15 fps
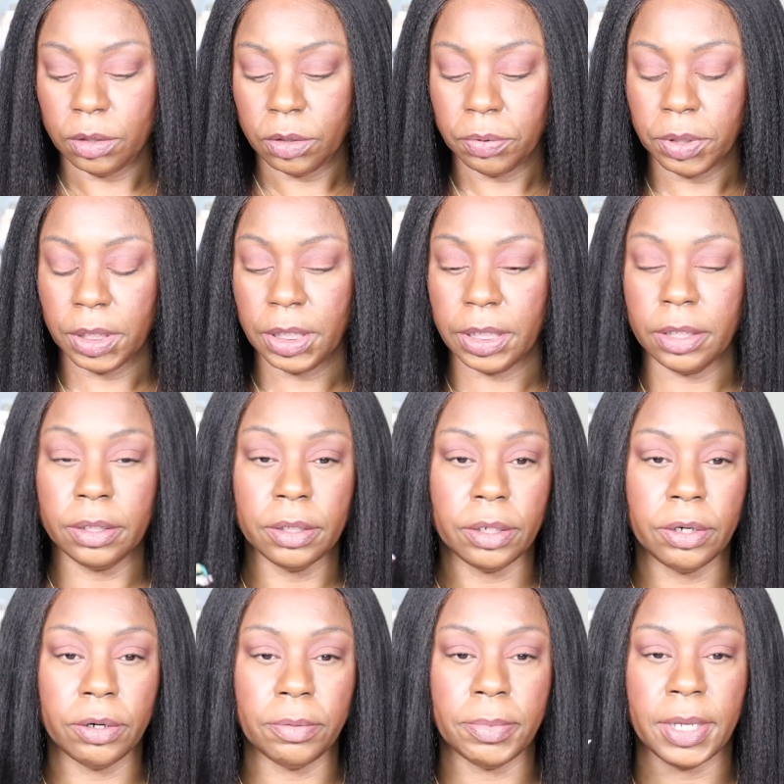Twilly
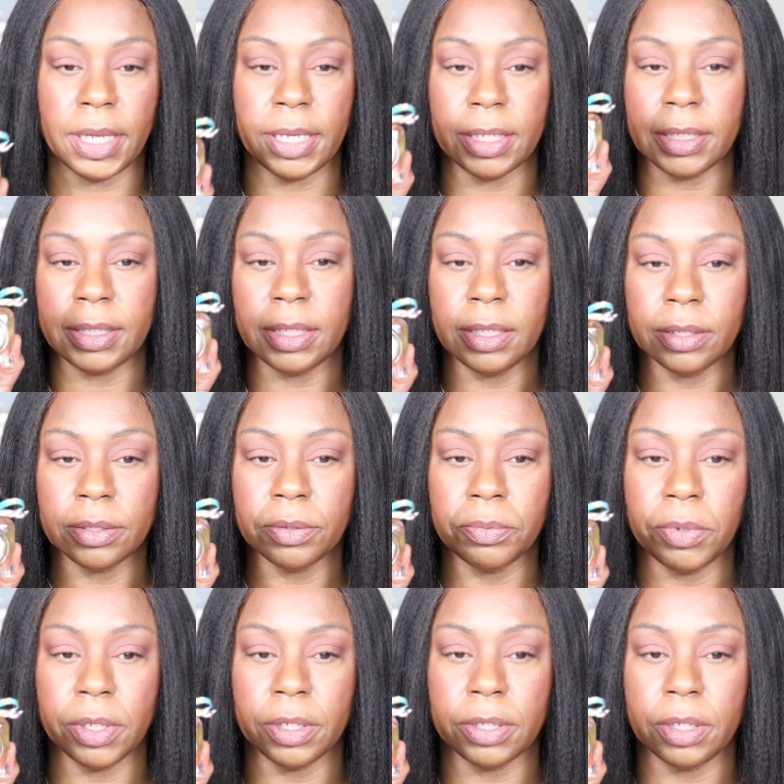Hermes is
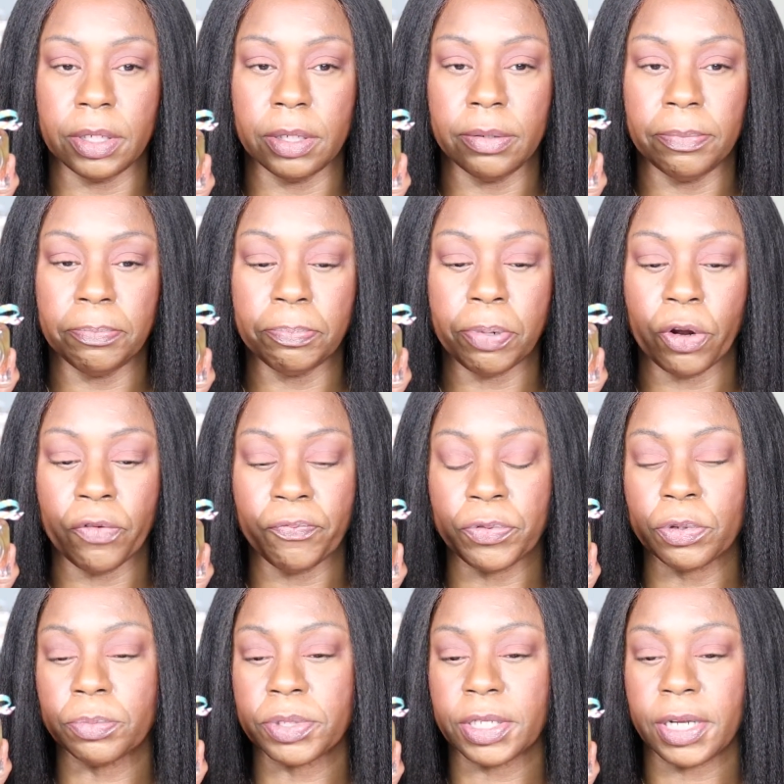one of the
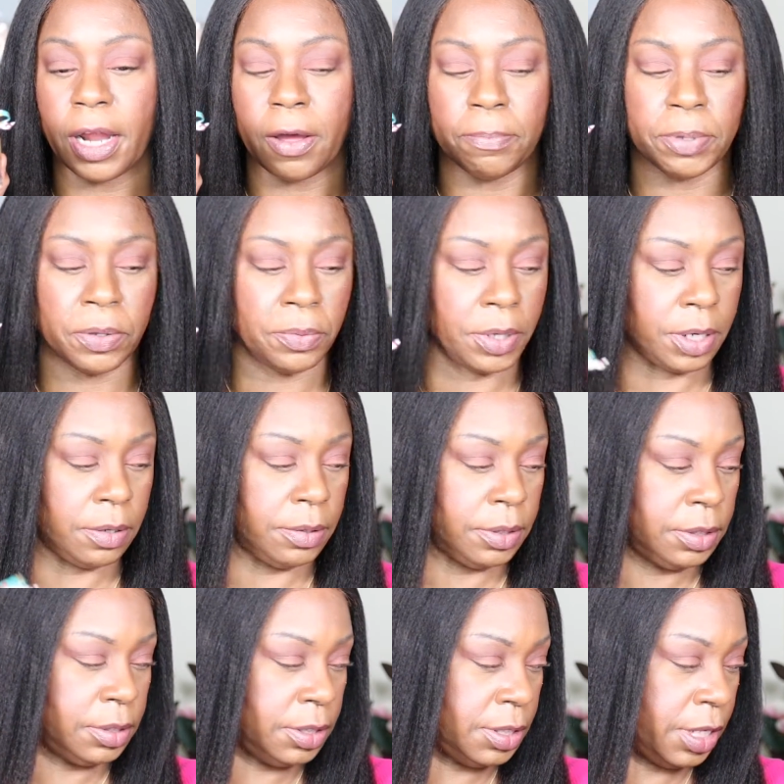perfumes that I'll be wearing
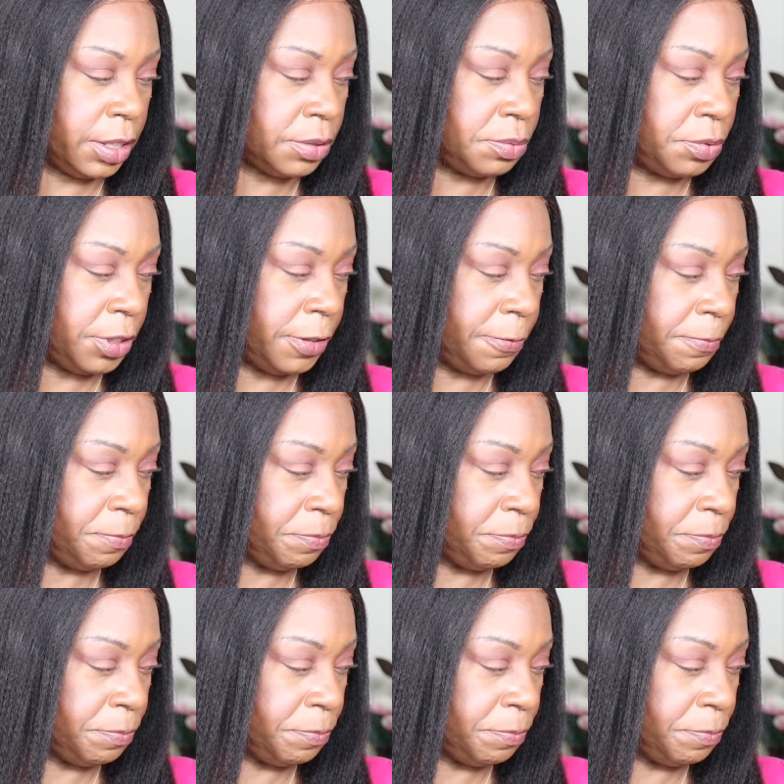in the next week.